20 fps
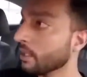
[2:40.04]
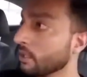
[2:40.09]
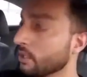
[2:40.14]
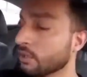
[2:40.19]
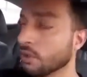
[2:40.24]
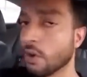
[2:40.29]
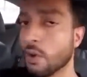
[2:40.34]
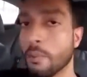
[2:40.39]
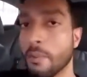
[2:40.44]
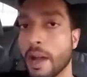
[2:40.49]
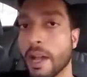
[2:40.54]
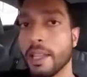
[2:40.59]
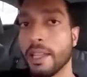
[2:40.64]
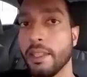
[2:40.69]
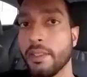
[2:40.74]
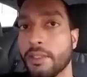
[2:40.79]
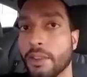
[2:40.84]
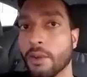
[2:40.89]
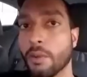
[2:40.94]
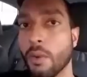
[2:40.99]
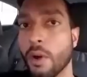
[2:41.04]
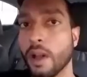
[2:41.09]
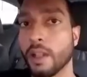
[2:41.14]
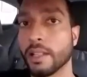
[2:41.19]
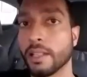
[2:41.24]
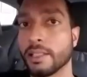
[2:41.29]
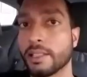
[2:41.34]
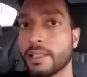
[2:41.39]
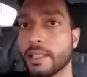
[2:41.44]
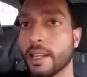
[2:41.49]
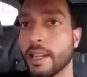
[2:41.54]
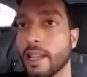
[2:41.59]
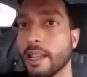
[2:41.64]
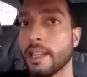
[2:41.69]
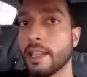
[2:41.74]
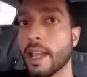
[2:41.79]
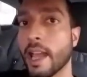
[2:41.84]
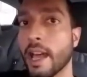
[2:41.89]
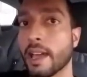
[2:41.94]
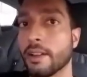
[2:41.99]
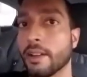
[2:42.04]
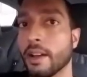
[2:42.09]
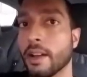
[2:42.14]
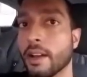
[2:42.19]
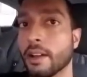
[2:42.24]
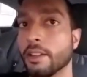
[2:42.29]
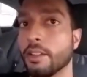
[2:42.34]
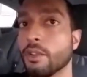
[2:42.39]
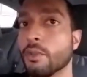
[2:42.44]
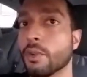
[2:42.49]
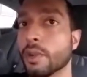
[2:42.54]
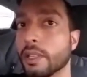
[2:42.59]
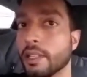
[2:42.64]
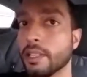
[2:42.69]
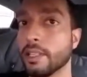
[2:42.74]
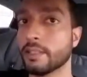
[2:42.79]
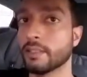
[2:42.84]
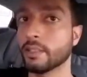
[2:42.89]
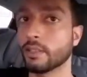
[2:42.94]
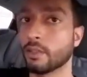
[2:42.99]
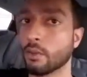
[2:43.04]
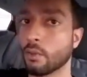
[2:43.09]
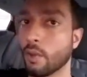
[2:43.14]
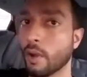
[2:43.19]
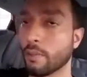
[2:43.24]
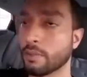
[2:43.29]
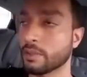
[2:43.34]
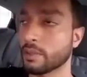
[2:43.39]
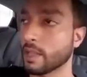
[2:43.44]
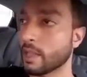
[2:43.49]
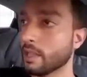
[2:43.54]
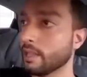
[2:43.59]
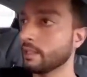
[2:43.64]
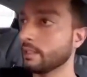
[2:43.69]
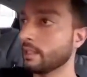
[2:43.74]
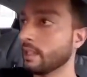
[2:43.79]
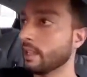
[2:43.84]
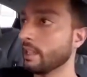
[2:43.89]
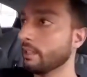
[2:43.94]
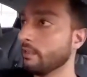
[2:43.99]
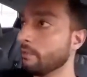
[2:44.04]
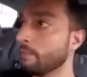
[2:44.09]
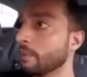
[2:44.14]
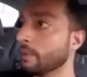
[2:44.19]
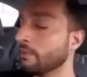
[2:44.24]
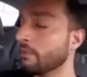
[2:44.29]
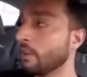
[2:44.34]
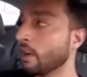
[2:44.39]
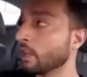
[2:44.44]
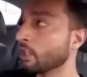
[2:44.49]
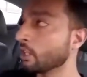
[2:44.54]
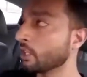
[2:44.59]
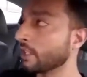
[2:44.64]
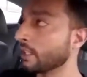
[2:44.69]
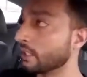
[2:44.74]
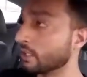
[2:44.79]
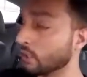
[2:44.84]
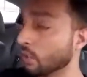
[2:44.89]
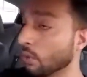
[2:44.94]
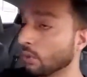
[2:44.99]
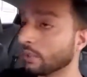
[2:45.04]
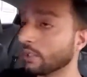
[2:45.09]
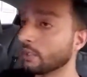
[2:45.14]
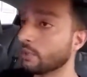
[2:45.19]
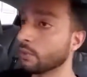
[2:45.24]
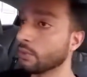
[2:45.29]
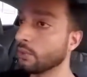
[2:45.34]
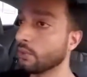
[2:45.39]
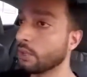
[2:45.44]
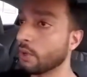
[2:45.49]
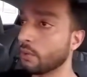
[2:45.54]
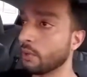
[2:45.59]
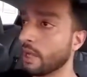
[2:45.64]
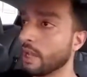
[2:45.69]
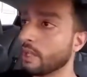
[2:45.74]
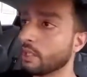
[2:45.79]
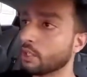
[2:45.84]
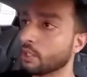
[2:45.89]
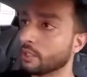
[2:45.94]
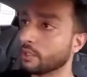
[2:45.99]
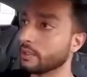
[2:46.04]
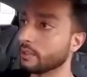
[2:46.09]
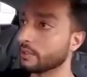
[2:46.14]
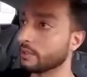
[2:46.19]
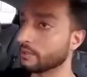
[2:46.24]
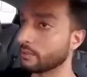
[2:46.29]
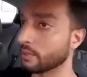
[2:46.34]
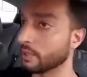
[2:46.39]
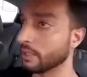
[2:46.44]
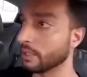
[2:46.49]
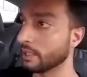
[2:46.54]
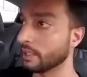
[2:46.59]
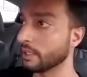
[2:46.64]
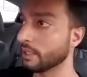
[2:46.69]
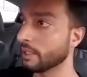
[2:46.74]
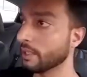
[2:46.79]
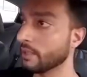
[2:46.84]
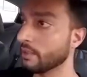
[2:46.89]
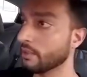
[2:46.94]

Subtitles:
So My Ether Wallet today had a new release on their website. They've been functioning solely through donations, really.